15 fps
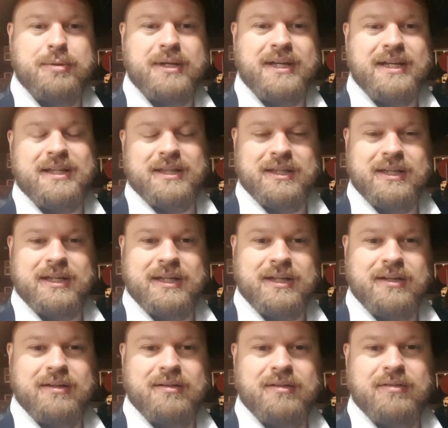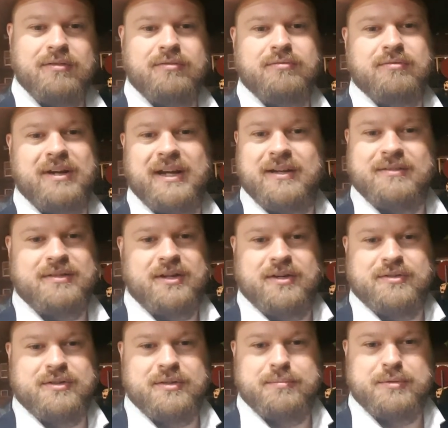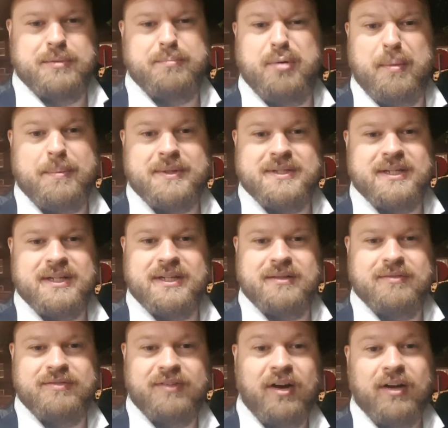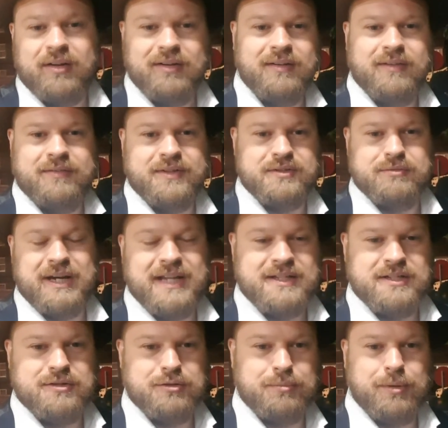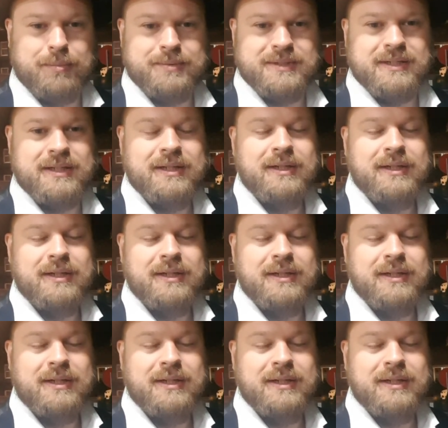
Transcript: put it in the property file if it's related to a property.